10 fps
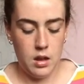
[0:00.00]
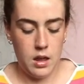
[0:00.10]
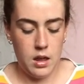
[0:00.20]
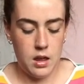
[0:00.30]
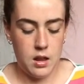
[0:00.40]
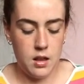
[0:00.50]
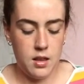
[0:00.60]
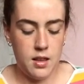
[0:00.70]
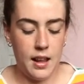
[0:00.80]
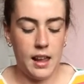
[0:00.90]
and
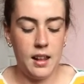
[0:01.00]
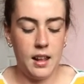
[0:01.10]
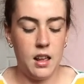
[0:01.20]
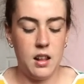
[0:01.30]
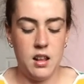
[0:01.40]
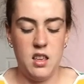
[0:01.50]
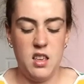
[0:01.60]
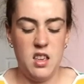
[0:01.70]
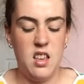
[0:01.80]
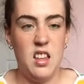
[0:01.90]
stick it down
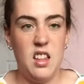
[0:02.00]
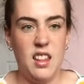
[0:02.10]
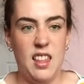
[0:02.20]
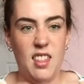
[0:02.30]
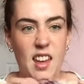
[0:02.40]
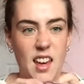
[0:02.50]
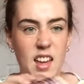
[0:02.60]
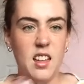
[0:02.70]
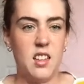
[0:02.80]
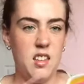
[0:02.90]
like
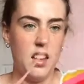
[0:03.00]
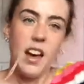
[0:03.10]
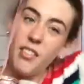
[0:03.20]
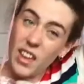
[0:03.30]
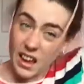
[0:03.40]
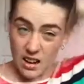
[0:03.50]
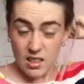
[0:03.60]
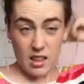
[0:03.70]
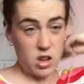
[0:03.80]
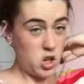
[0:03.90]
that, and then
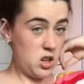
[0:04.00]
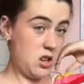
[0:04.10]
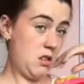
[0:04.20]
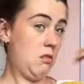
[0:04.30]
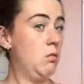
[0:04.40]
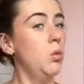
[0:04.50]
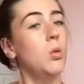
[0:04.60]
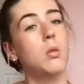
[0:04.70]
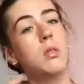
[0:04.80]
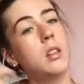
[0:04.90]
they should,
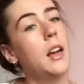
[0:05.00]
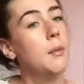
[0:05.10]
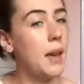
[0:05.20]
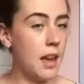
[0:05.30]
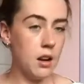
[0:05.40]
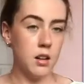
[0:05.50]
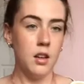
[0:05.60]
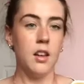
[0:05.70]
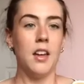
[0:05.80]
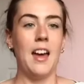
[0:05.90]
oh, I'm stuck in my hair,
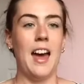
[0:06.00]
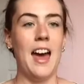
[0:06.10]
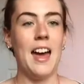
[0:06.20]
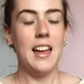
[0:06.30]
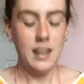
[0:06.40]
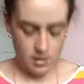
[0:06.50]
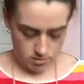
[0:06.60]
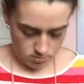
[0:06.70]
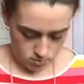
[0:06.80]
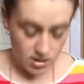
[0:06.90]
hang.
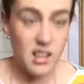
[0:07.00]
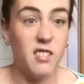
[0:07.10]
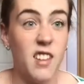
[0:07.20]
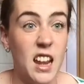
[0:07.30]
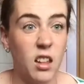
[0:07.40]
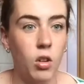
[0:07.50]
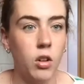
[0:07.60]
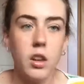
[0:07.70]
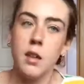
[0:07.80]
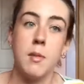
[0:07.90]
These are very
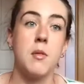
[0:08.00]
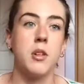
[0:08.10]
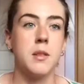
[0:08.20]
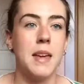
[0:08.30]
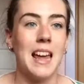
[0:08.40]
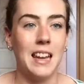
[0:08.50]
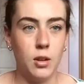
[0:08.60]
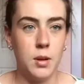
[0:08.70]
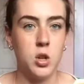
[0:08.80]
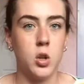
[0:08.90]
long, you really want to make it a
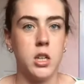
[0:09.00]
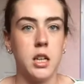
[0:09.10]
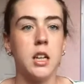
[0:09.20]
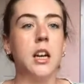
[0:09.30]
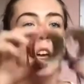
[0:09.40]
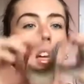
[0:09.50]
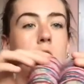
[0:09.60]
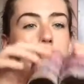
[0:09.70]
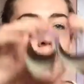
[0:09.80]
little bit shorter, your